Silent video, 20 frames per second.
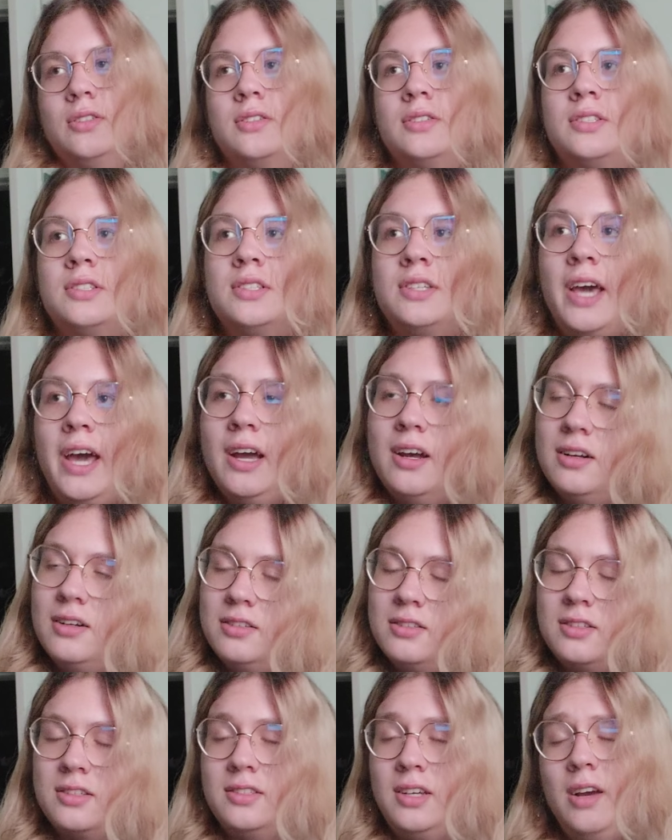or
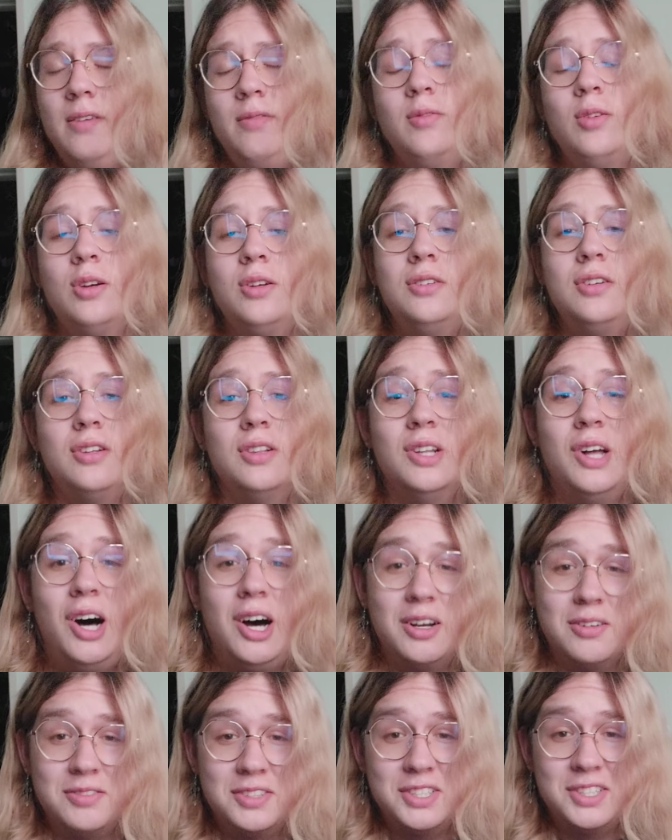scales because I've learned a
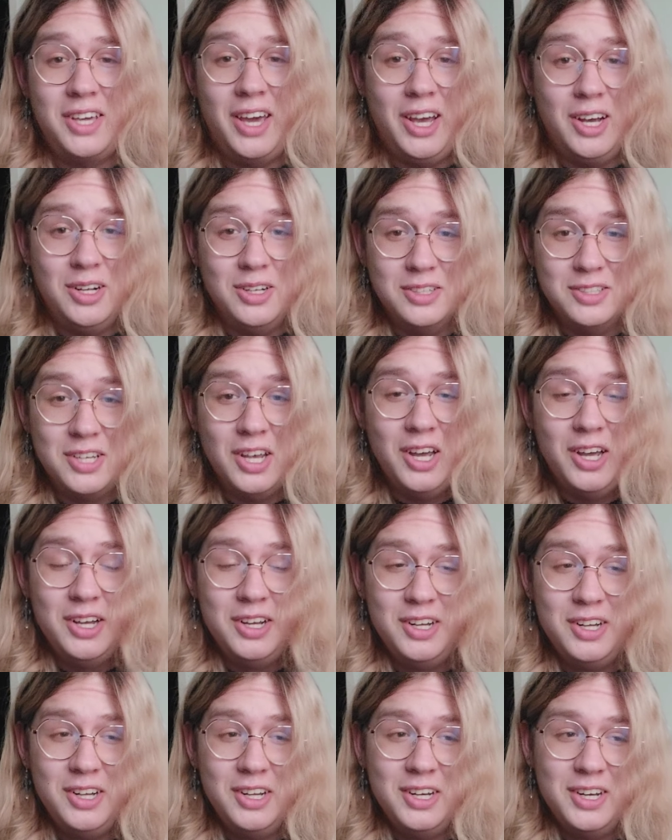lot of scales.
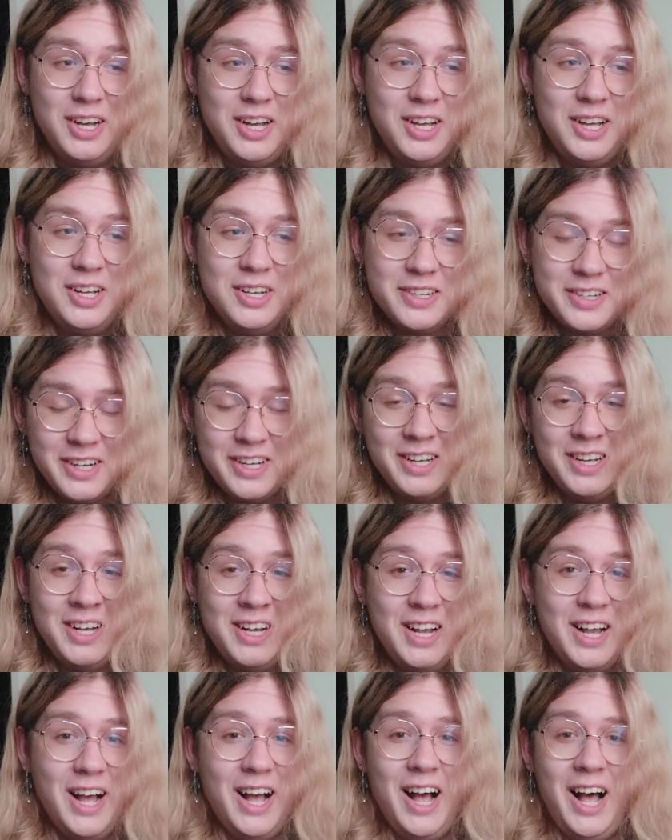
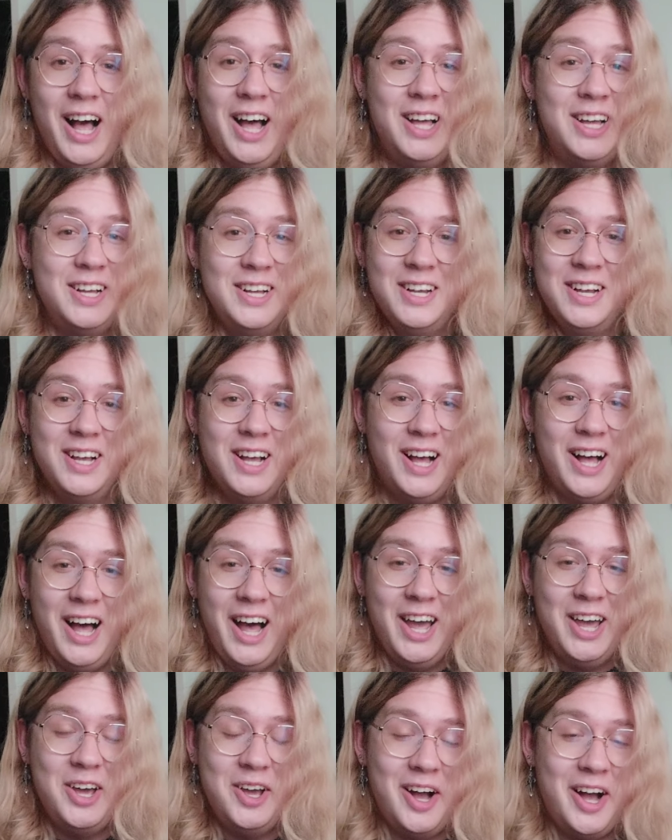
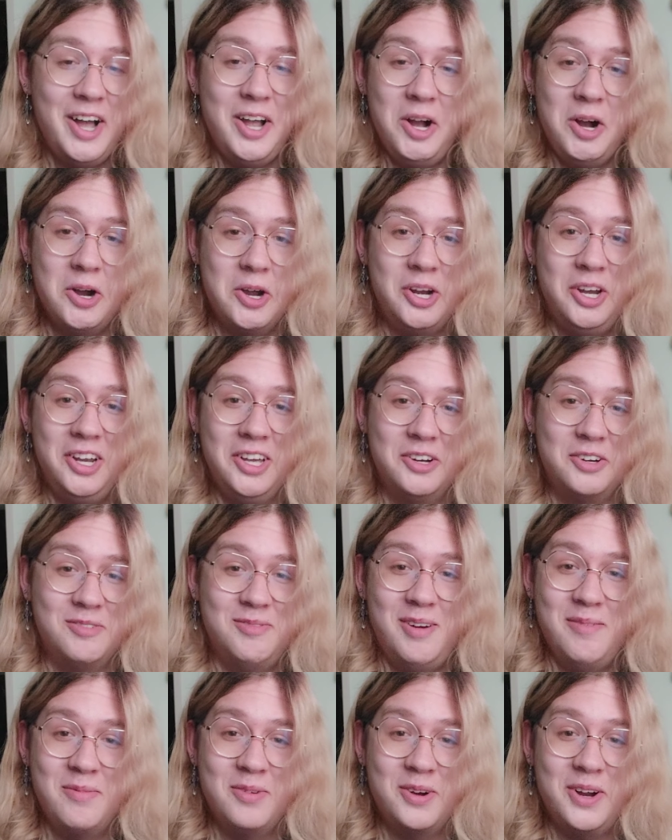I hardly
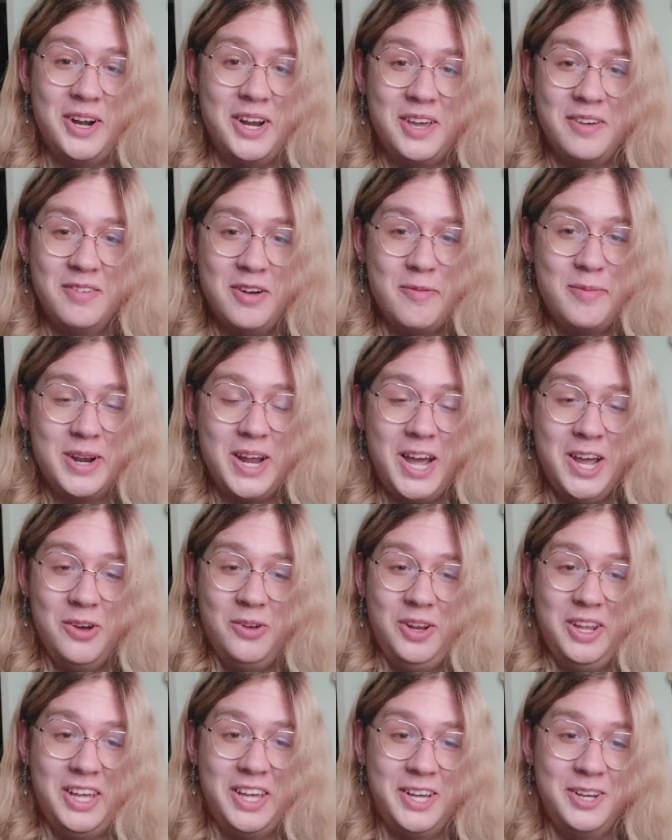remember any of them, and I
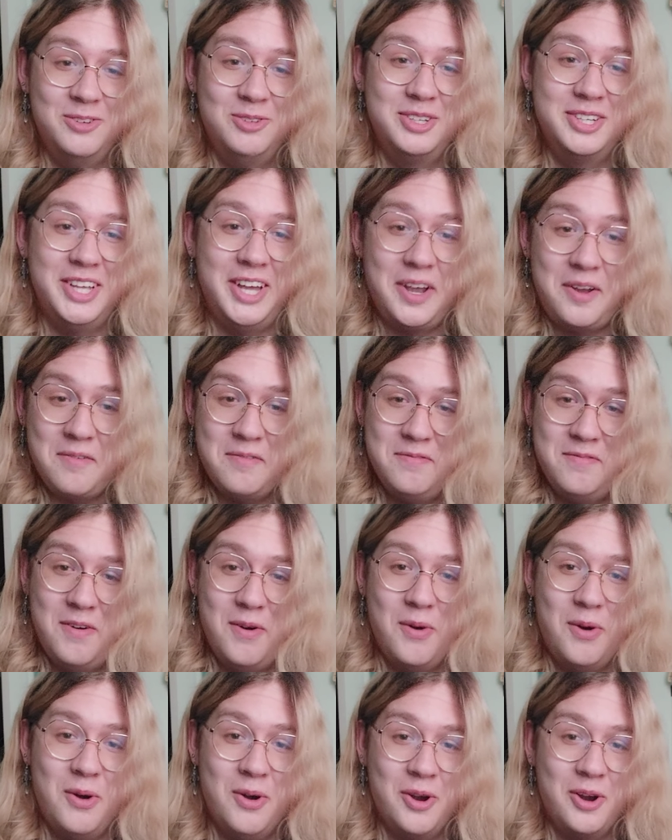only use like
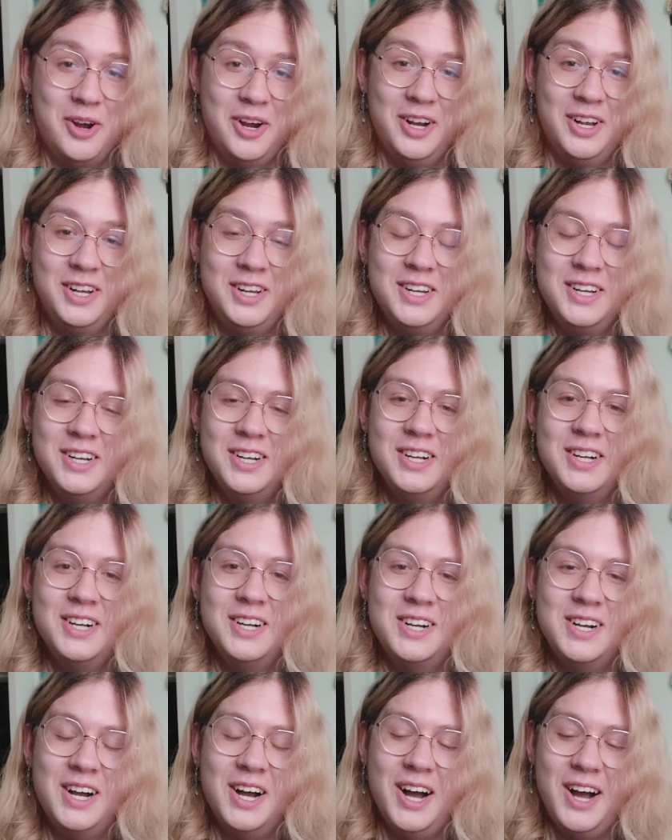four.
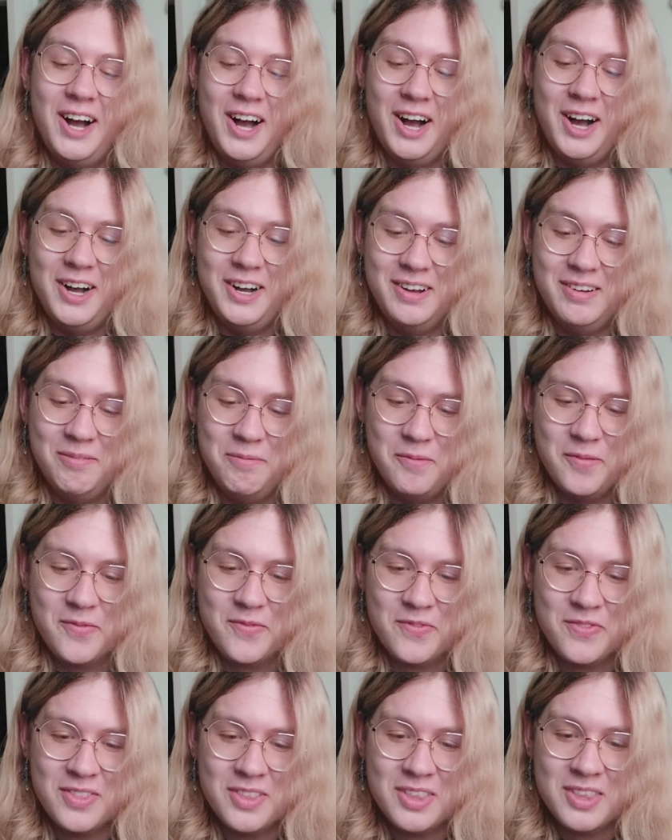Um,
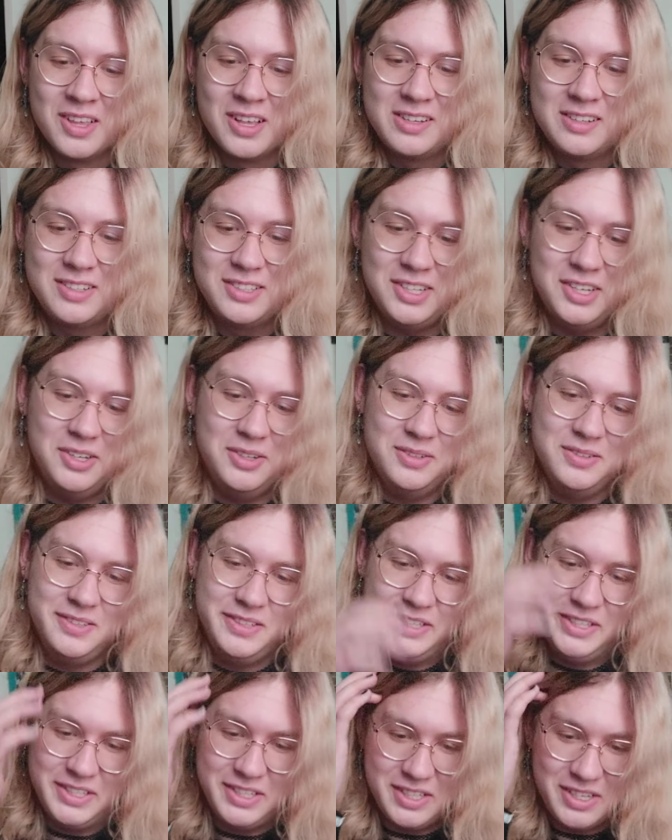so
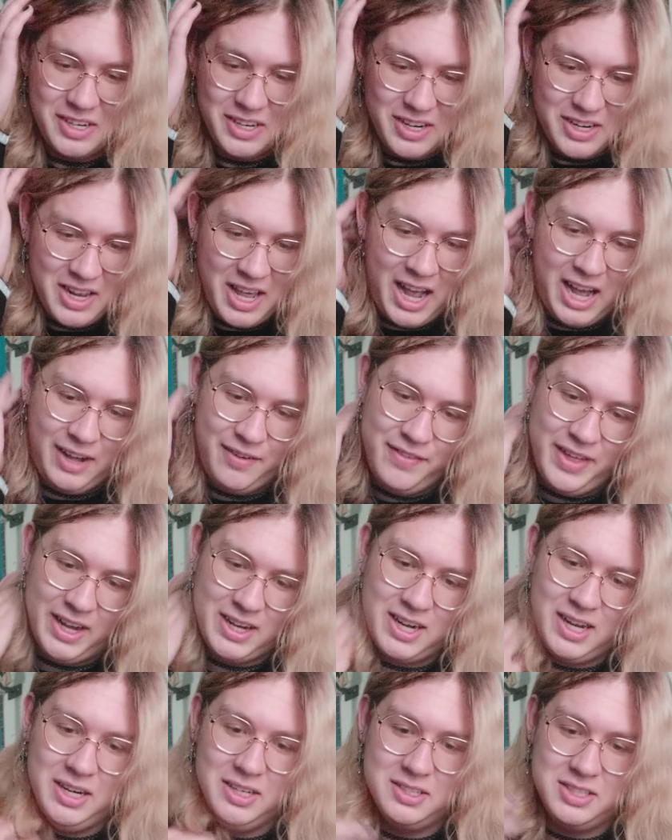just to have that
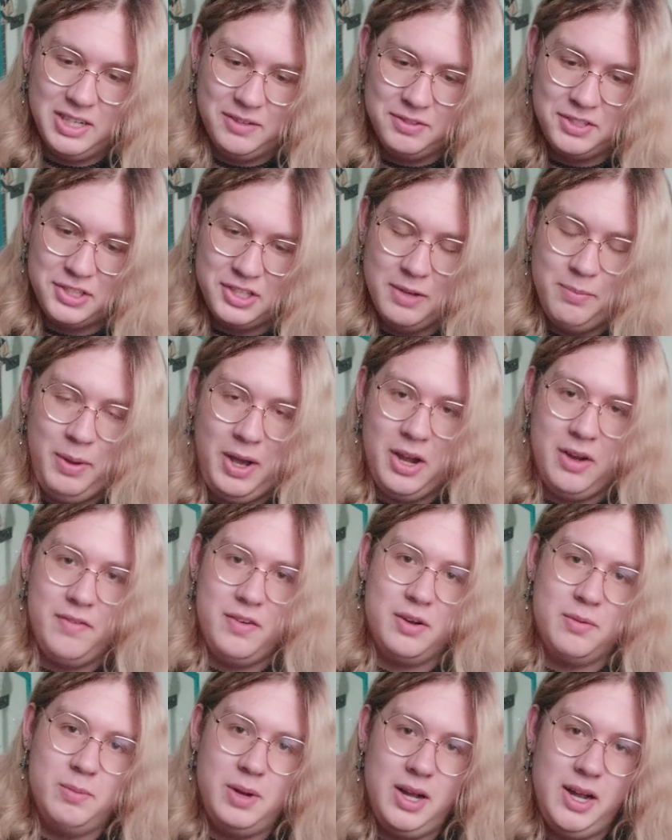kind of stuff slip out of
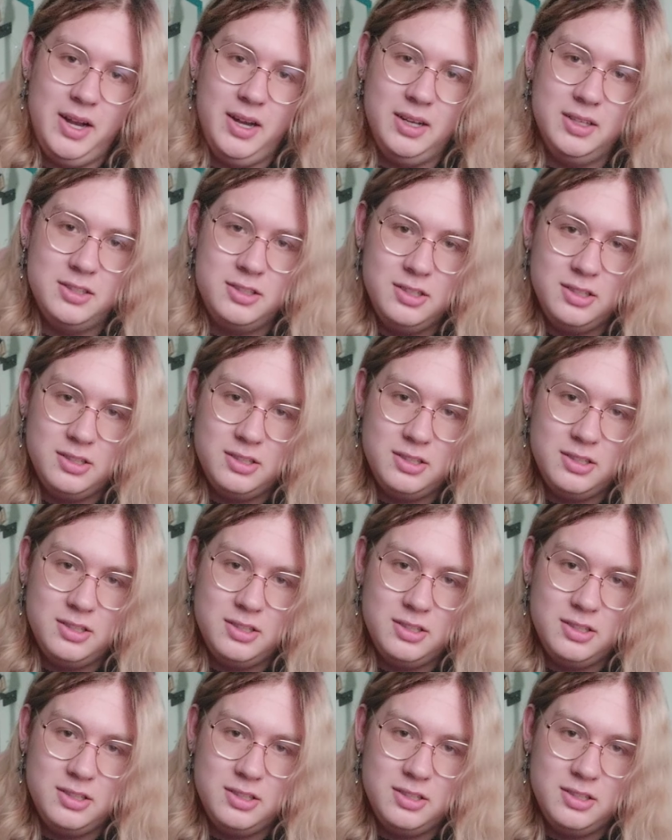your mind, it